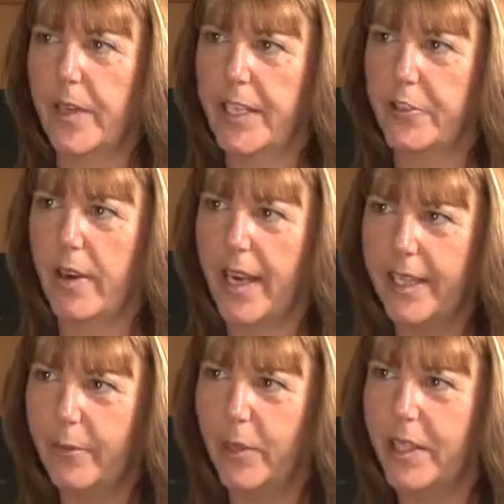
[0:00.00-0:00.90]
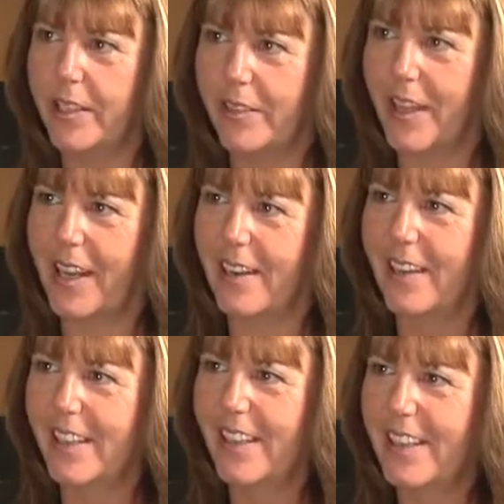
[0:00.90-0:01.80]
fair trade within that
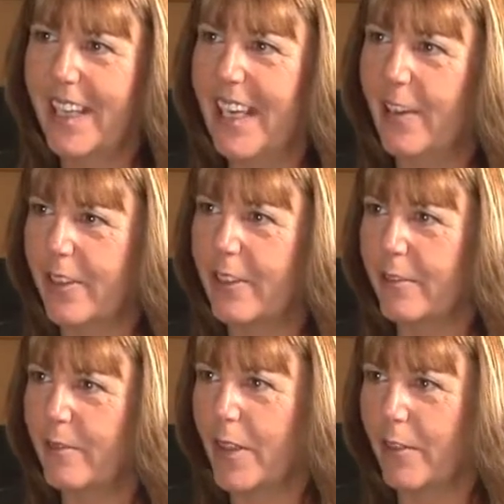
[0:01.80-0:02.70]
area